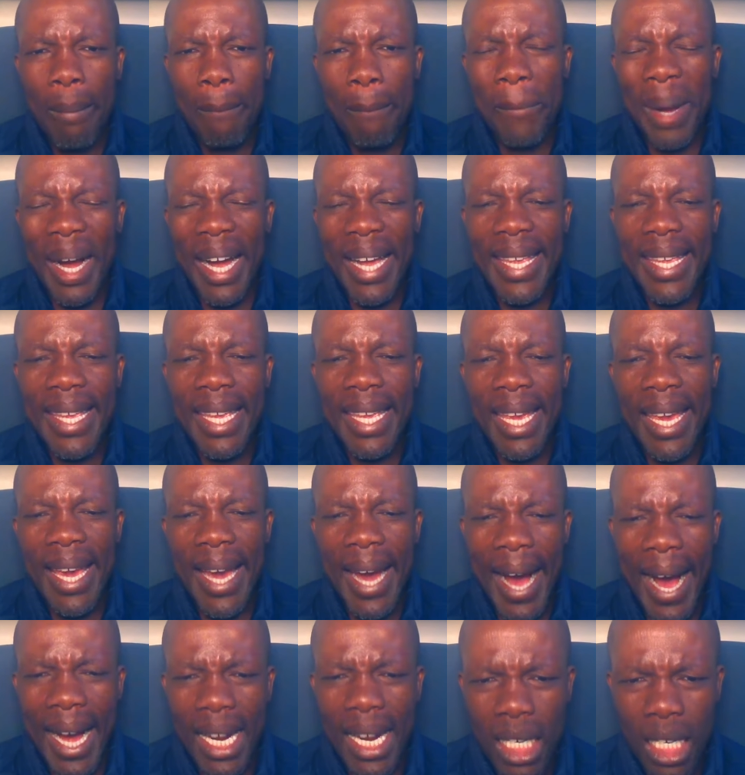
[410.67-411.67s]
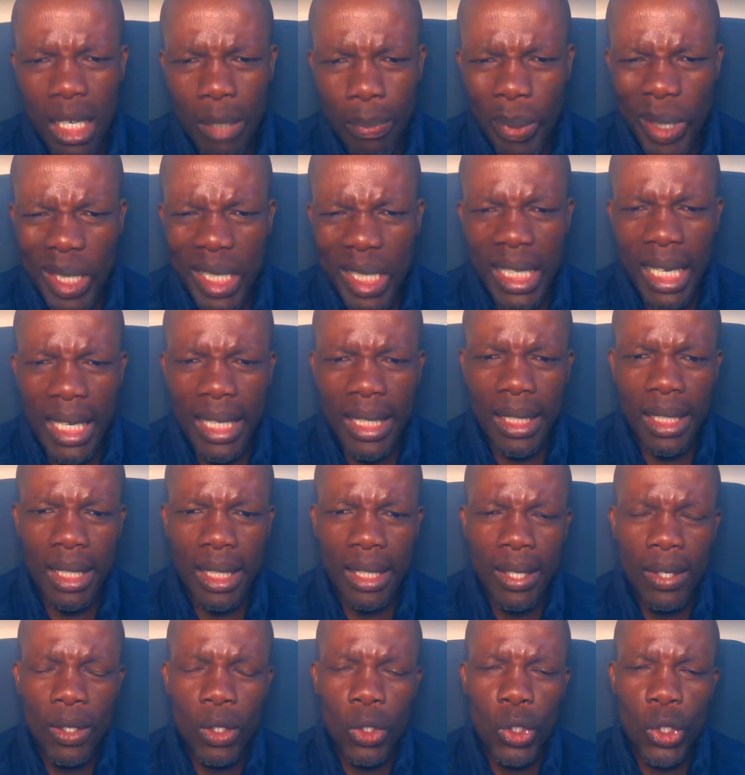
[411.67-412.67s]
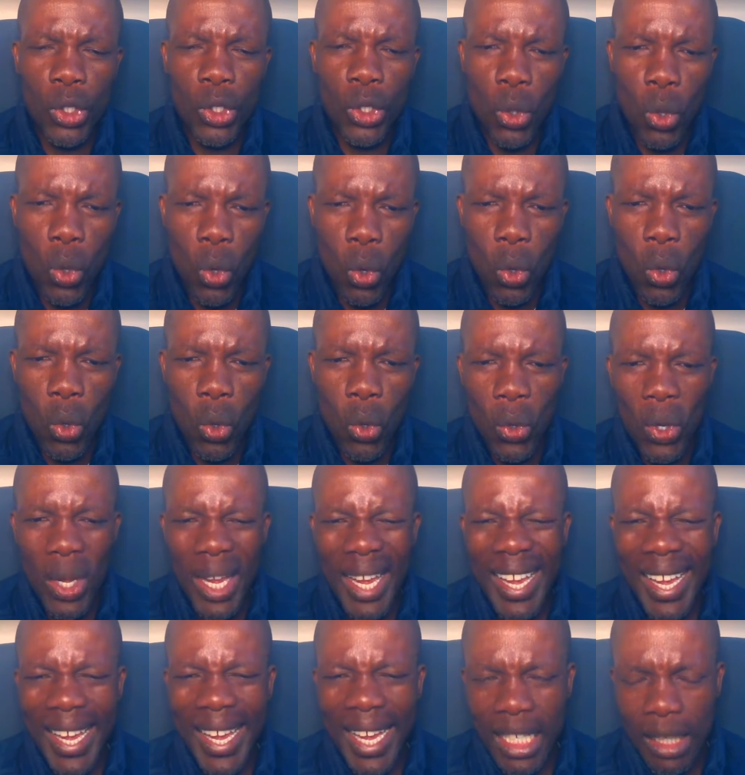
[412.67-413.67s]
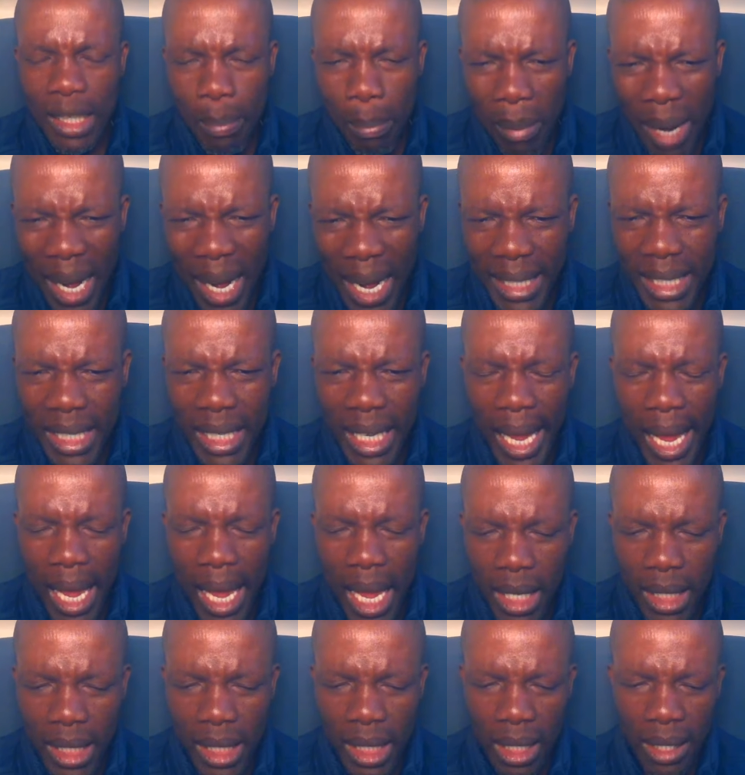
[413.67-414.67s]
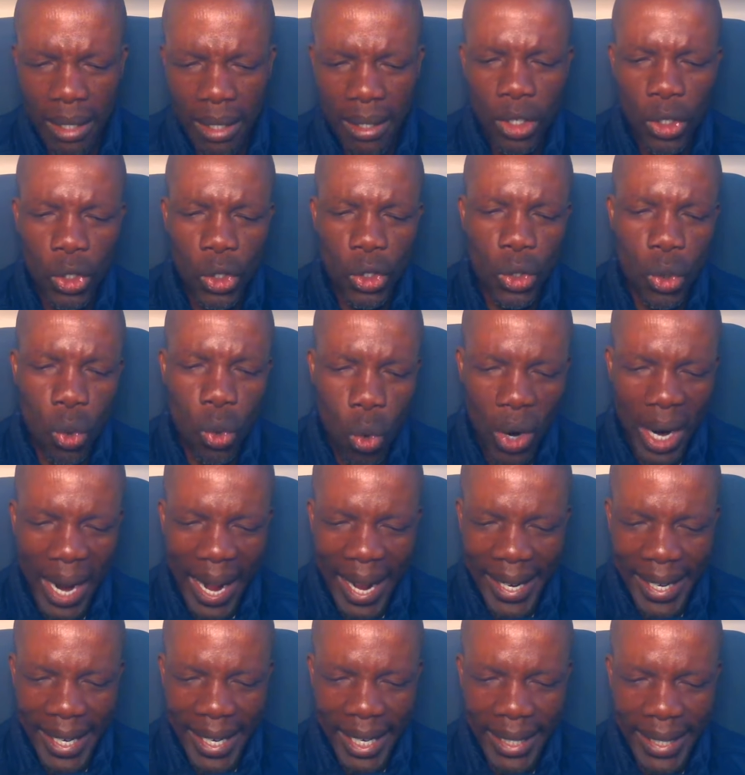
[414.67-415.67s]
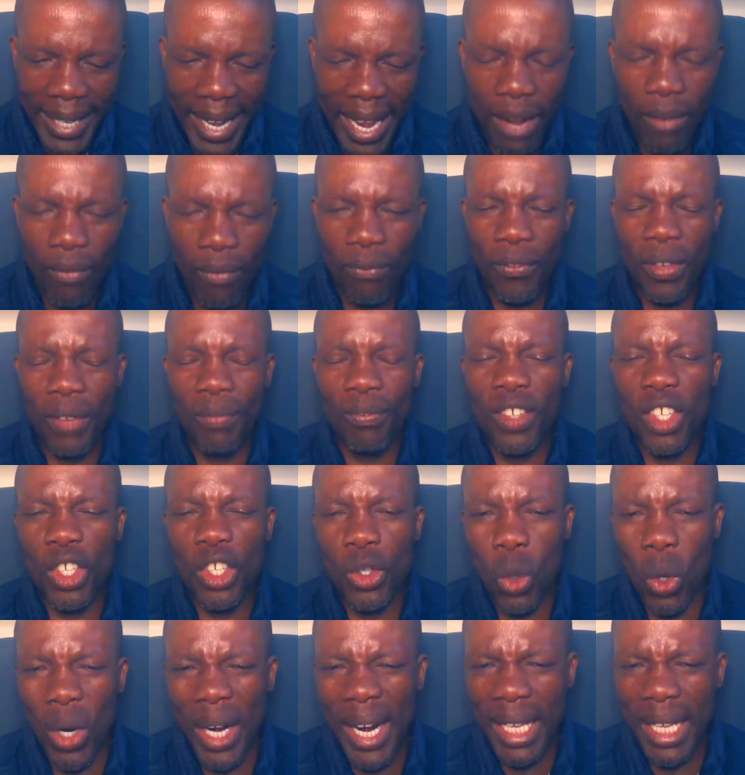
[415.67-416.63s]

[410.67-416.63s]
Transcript: by 100% to as much as $250